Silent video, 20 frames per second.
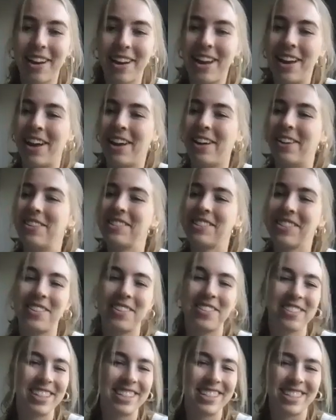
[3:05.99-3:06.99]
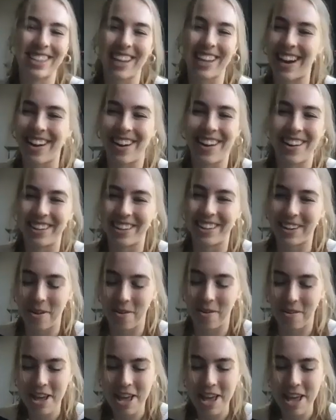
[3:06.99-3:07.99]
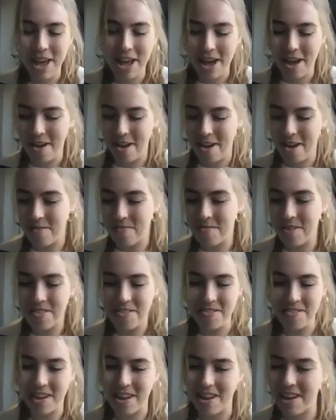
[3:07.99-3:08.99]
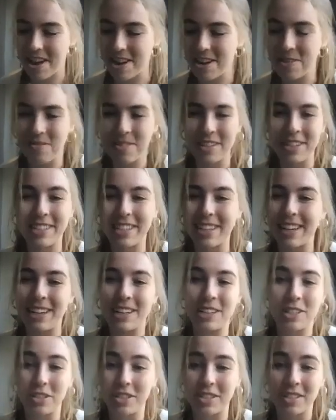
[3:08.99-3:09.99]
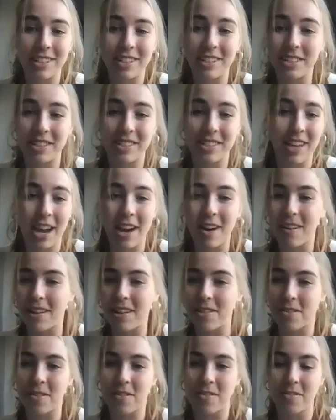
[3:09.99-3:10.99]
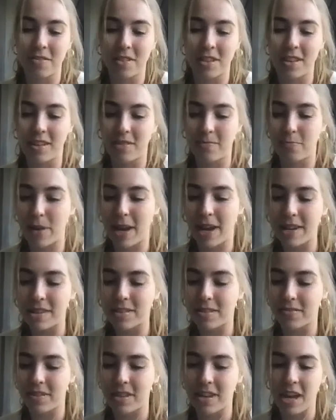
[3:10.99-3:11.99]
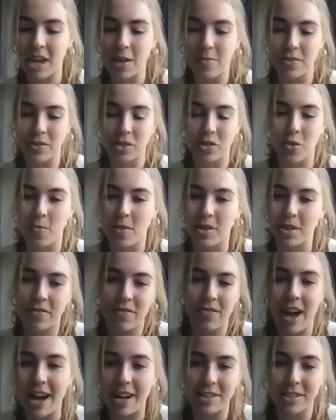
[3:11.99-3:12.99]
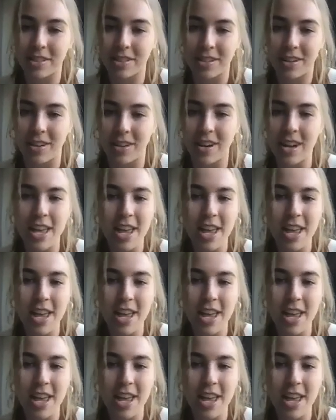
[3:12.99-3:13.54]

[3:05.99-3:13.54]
I was always scared, nothing that anyone did. It's scary. The pace of the game is so much faster